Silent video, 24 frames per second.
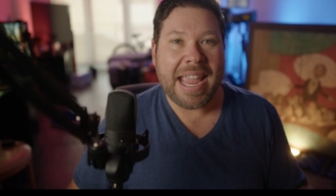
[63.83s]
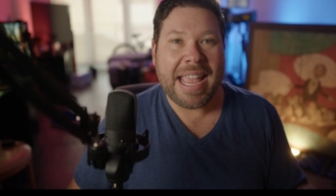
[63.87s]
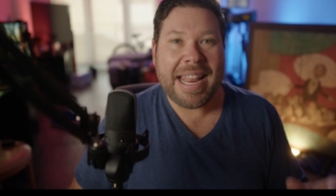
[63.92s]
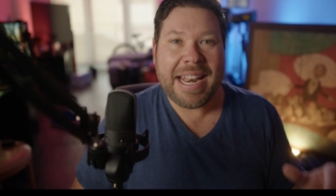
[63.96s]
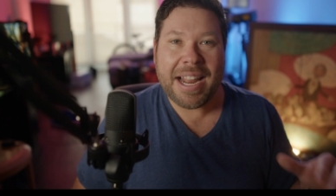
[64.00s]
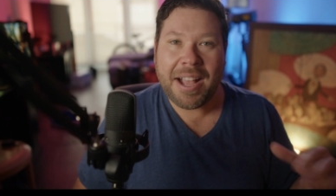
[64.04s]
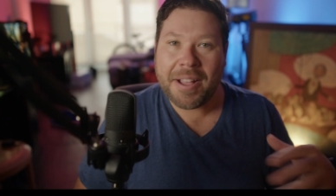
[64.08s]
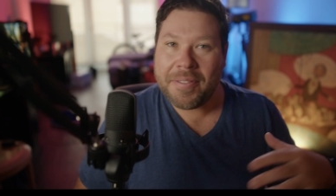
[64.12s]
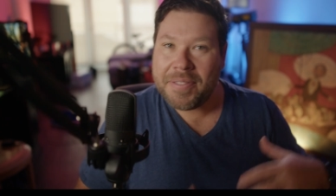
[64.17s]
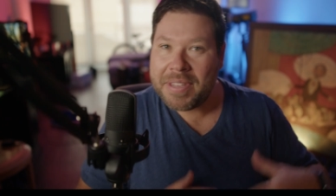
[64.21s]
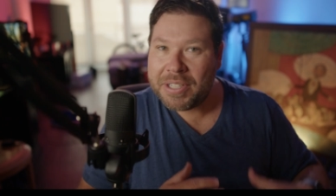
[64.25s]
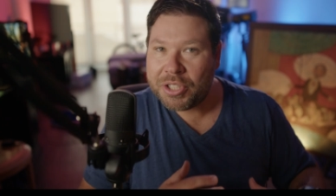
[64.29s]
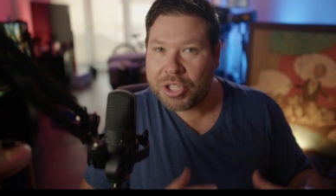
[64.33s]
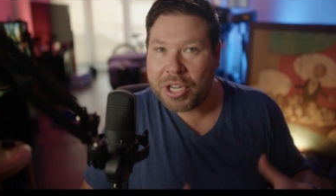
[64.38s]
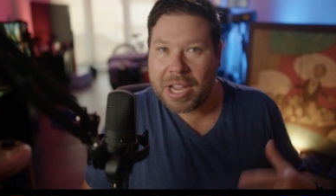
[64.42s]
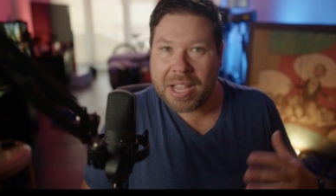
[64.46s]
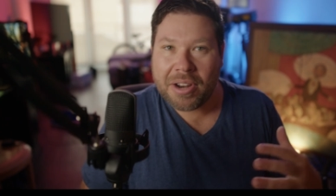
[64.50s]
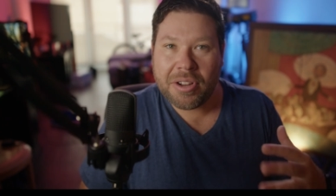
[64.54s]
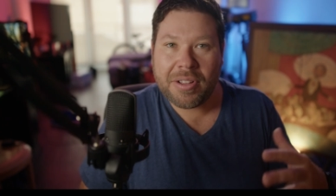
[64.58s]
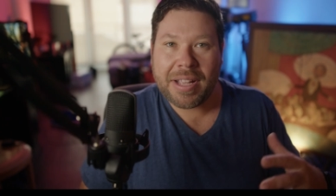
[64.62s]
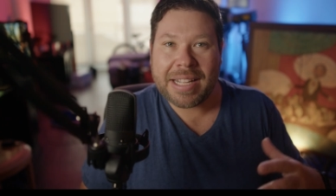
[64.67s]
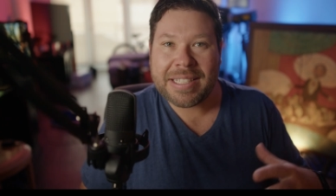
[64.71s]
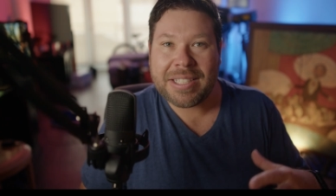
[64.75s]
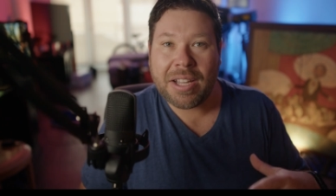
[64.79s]
And on this
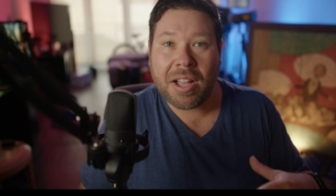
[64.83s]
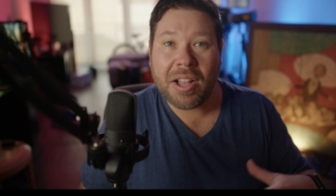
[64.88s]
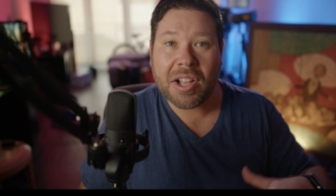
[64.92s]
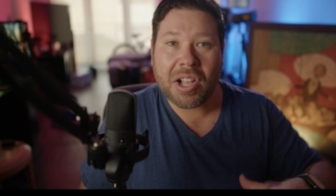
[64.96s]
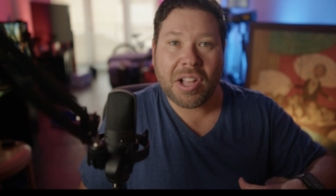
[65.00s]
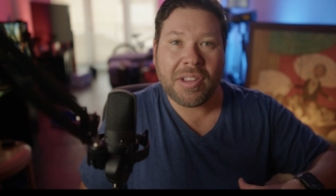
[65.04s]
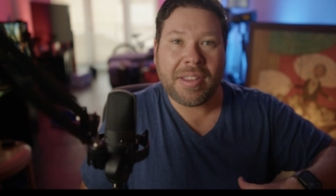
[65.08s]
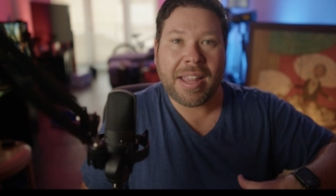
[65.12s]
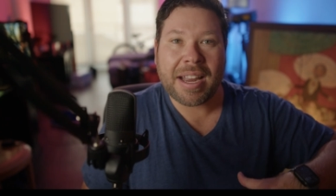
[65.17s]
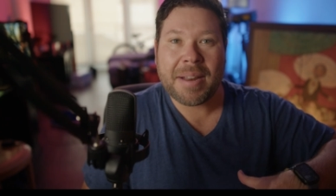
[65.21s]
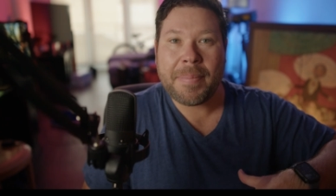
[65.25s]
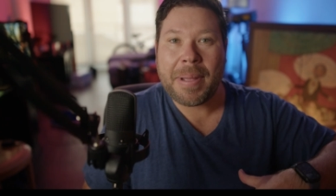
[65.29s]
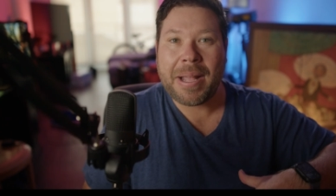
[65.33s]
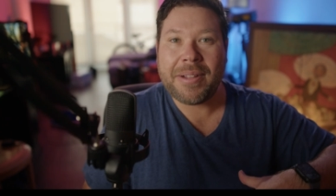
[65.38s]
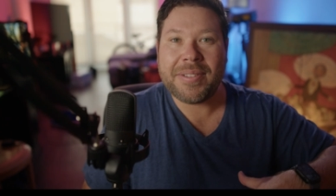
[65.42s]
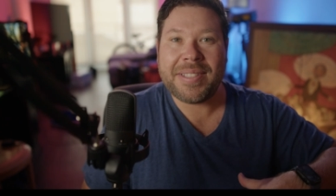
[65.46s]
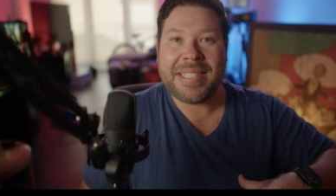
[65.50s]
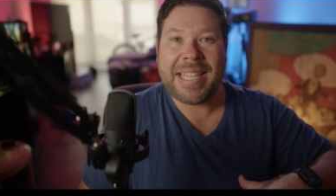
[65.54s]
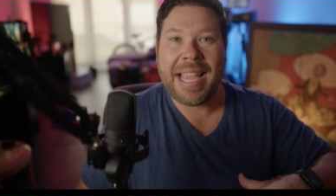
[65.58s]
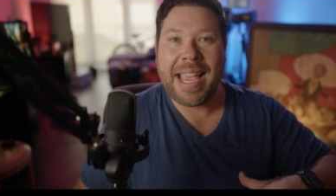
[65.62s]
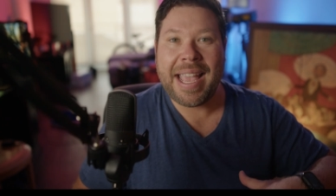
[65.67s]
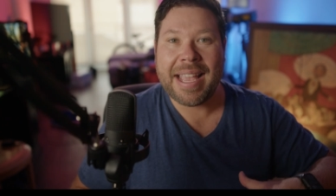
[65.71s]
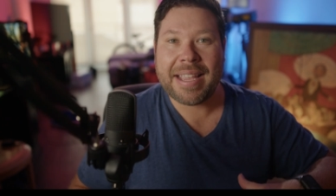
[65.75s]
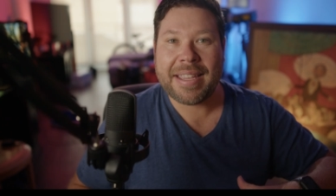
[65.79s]
channel, I talk a lot about
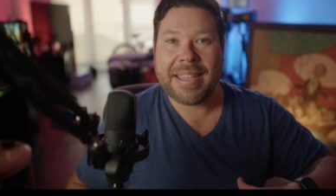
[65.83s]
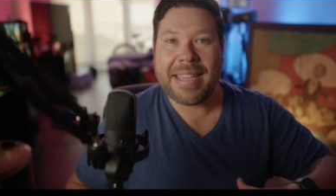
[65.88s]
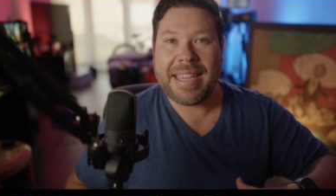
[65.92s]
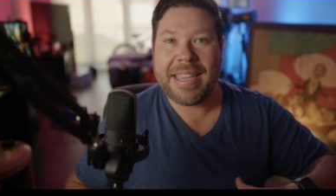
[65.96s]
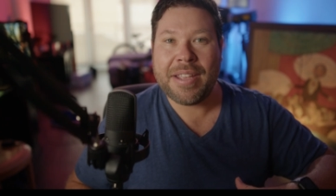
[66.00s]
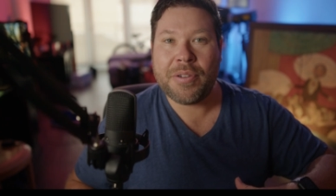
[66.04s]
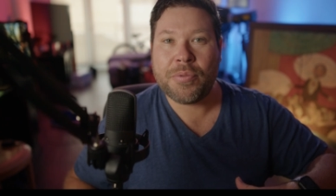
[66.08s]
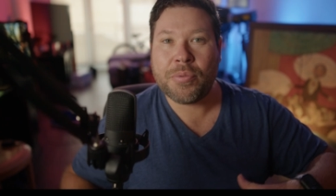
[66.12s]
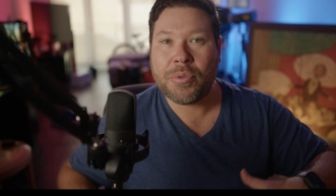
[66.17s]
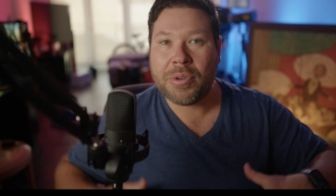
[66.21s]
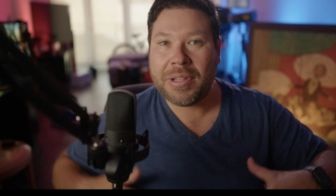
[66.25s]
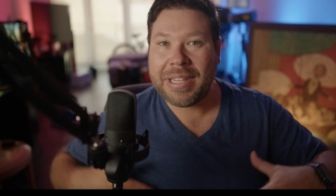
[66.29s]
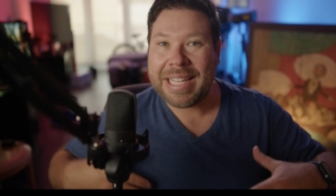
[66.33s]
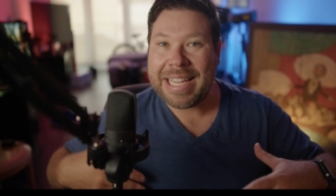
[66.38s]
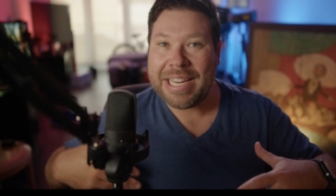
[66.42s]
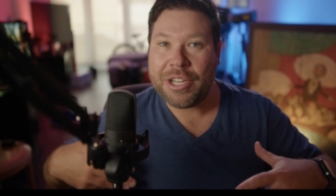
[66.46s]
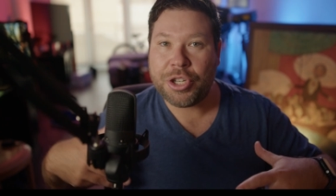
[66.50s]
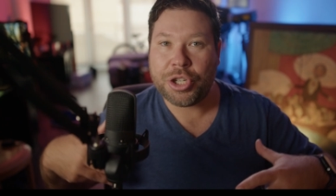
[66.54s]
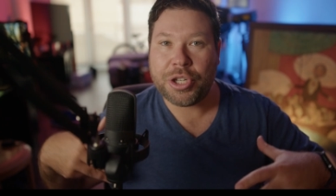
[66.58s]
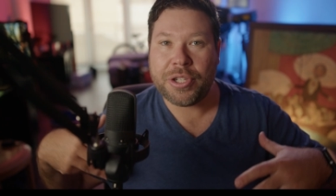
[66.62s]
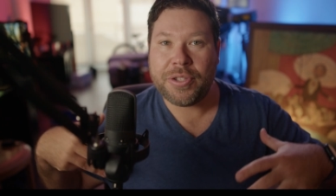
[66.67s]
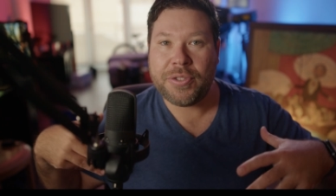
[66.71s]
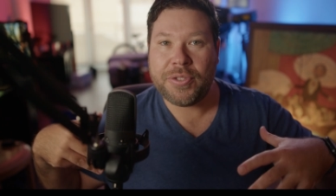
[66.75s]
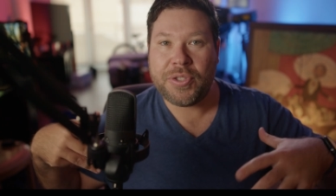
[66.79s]
tech in
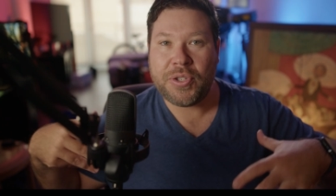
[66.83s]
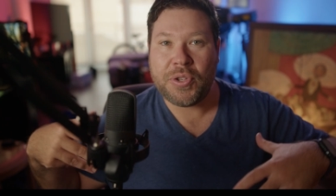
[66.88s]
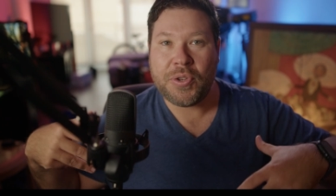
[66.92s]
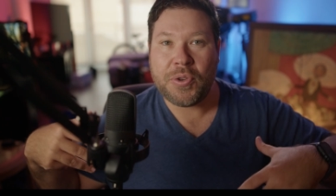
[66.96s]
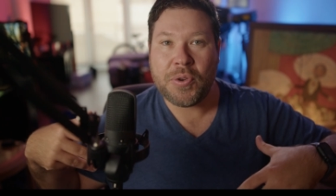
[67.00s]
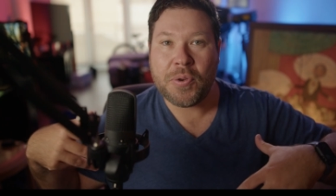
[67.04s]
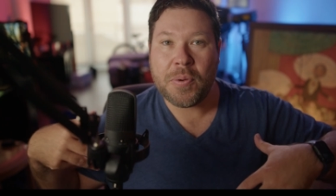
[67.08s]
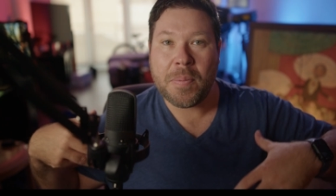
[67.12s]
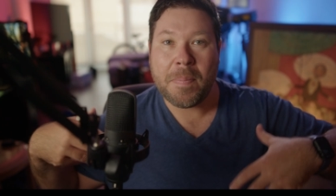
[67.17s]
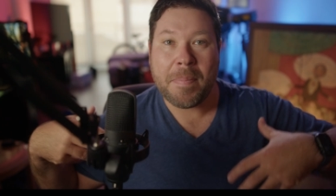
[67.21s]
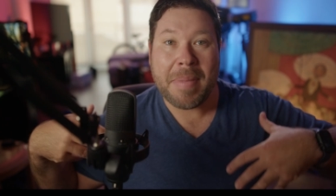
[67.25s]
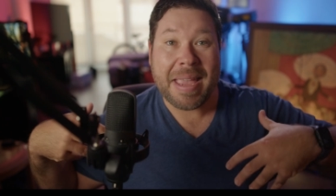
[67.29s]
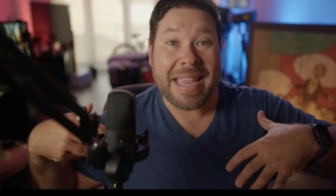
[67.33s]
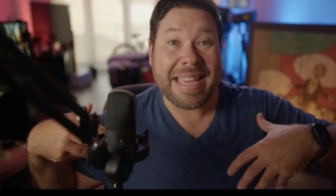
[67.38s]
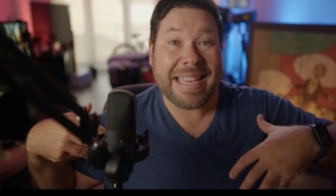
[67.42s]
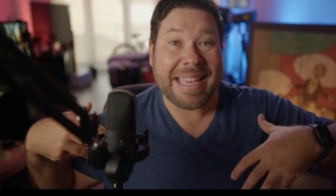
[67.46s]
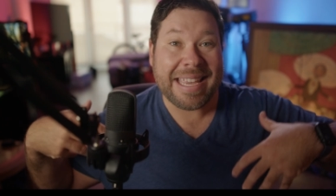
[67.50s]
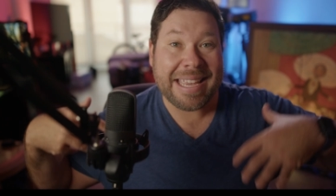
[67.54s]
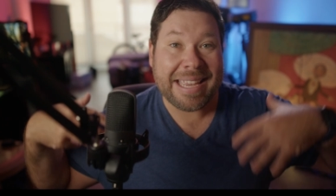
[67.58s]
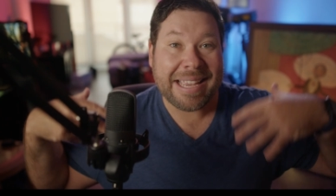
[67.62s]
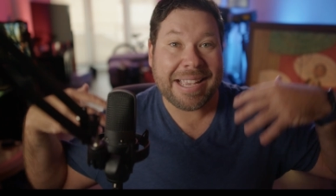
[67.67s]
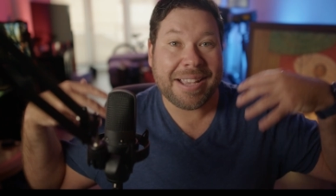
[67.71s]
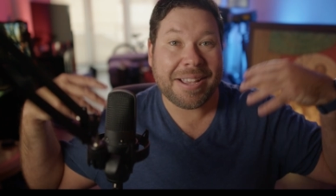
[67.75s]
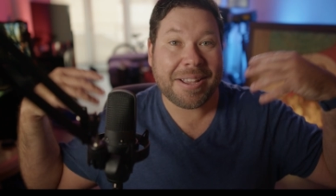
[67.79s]
relation to
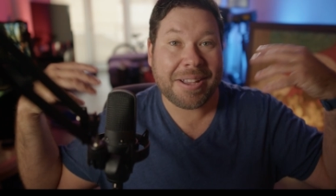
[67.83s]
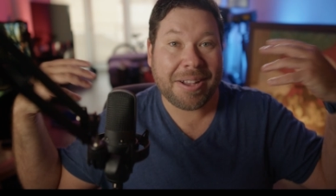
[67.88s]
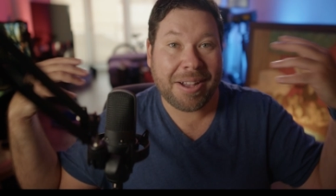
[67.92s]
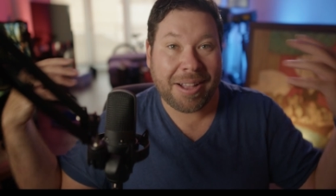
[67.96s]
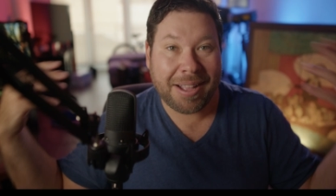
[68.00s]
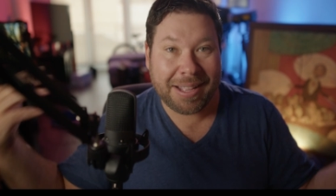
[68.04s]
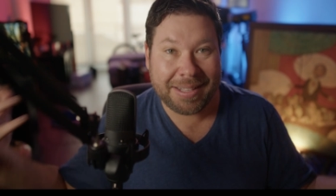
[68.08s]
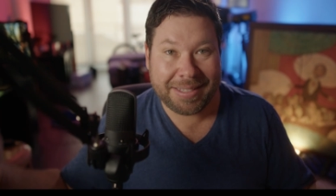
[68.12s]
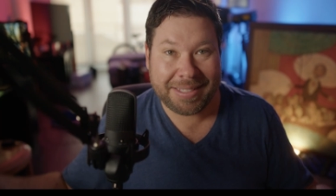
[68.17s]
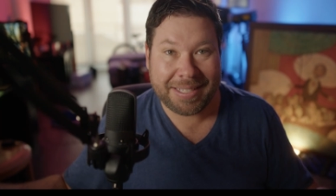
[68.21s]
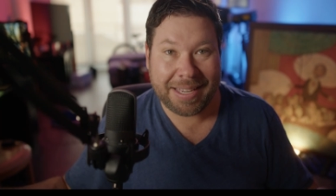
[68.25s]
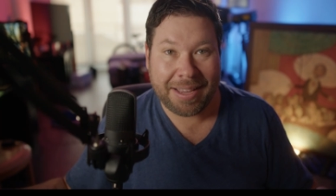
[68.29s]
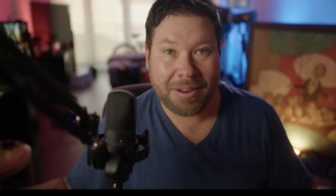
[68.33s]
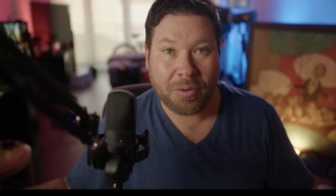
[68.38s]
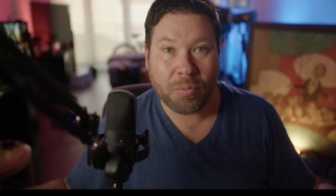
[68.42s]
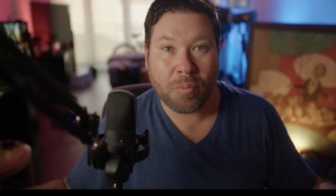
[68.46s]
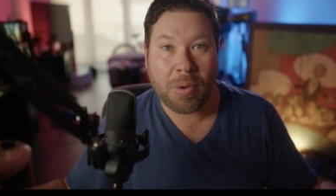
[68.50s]
making content,